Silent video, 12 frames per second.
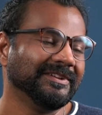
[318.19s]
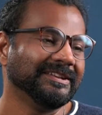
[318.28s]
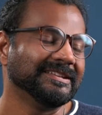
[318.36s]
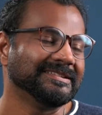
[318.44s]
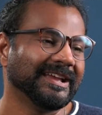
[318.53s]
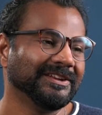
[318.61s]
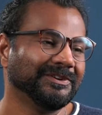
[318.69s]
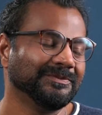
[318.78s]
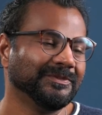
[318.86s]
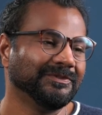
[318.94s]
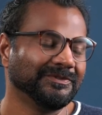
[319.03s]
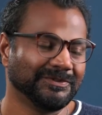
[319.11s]
we decided to
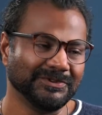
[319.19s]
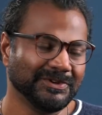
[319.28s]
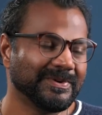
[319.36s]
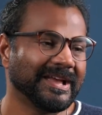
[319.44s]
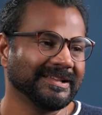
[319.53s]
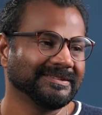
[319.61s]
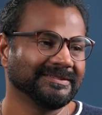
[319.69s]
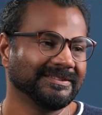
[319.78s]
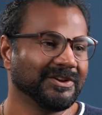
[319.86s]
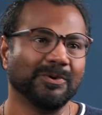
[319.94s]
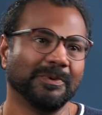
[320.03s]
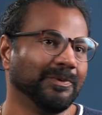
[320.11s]
move to US,
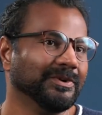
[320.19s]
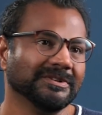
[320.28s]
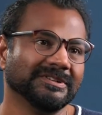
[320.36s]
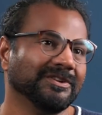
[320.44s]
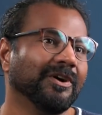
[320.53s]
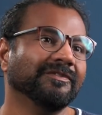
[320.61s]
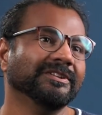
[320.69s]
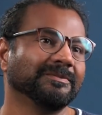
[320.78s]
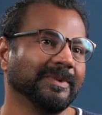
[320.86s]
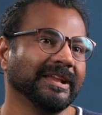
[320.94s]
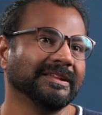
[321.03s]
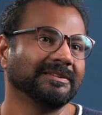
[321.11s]
Tacoma was an obvious
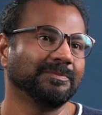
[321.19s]
place,